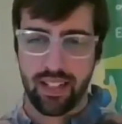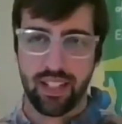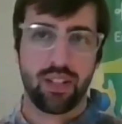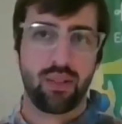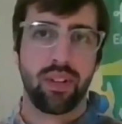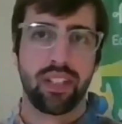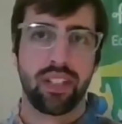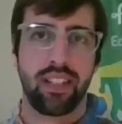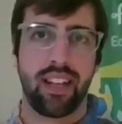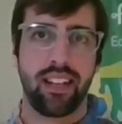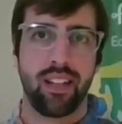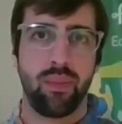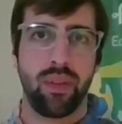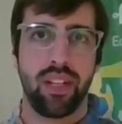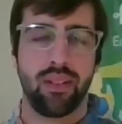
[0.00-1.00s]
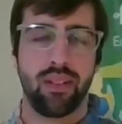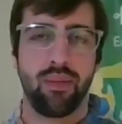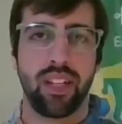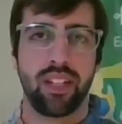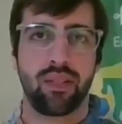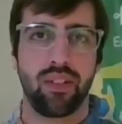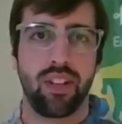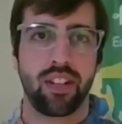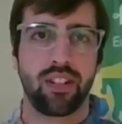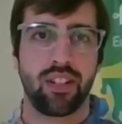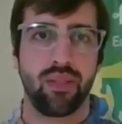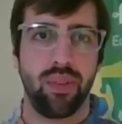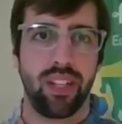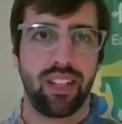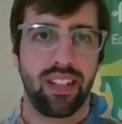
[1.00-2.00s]
just coincidentally being Waste Reduction
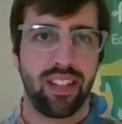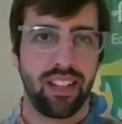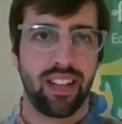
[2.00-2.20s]
Week,